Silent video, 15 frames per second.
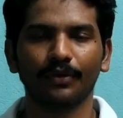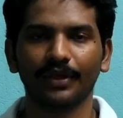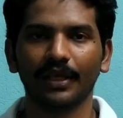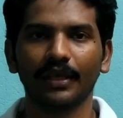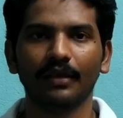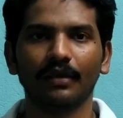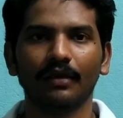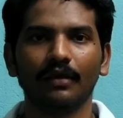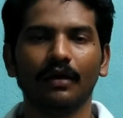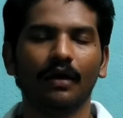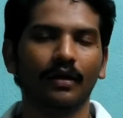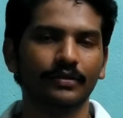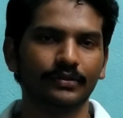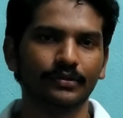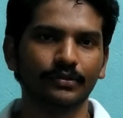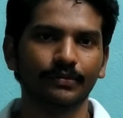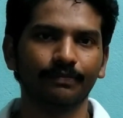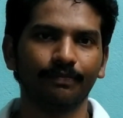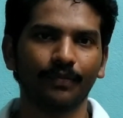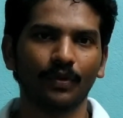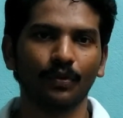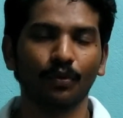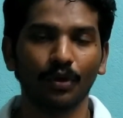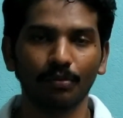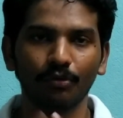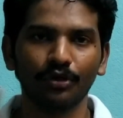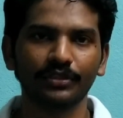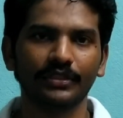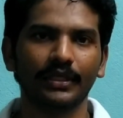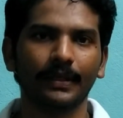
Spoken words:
Okay. Also one more